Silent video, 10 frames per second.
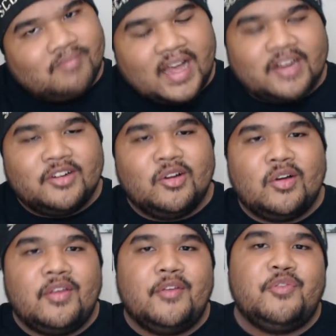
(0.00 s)
I don't know
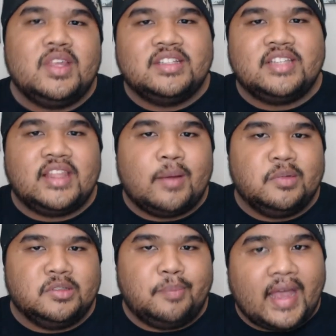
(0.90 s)
if you can say that
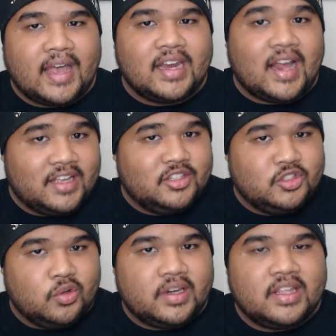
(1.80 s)
was bad. I
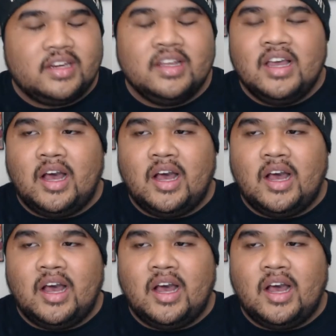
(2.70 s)
enjoyed it.